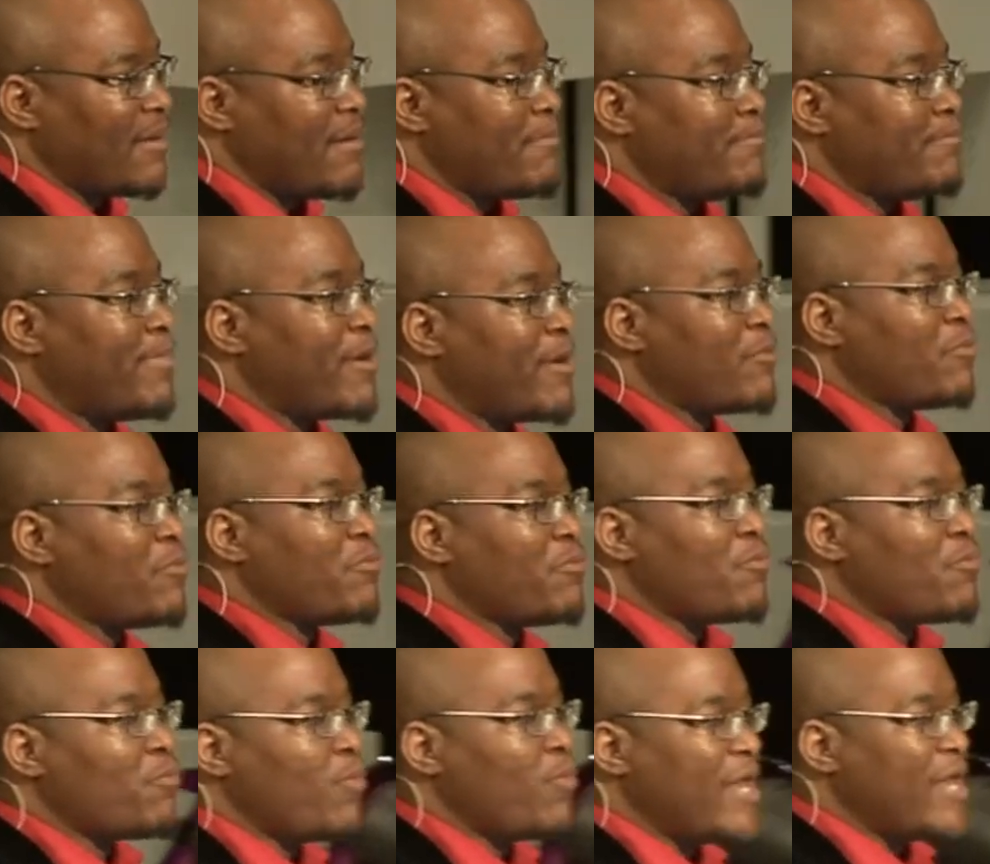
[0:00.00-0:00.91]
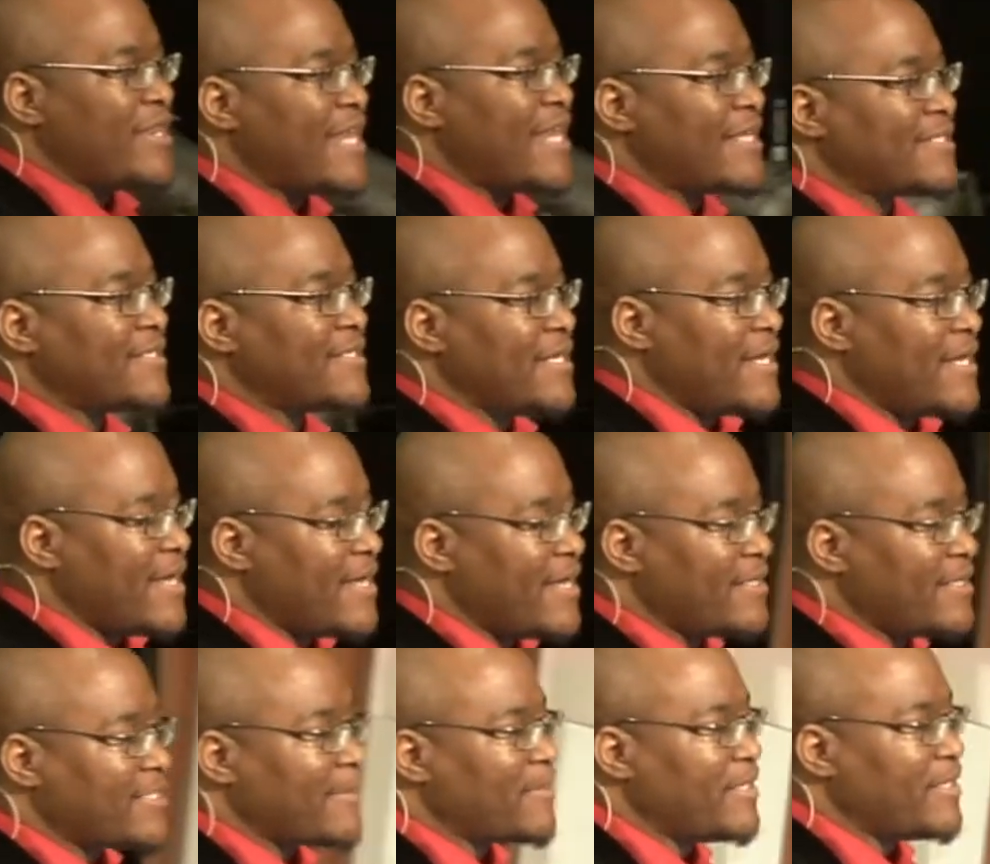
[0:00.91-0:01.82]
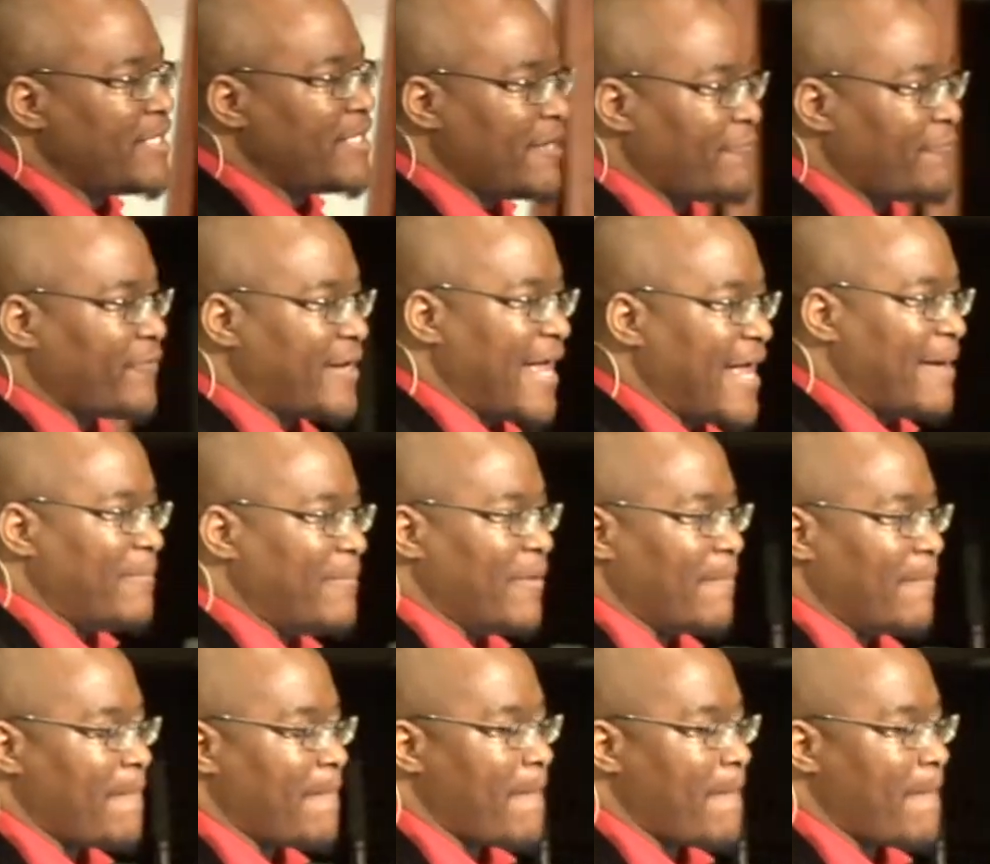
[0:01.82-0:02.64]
But when they sinned, something different happened.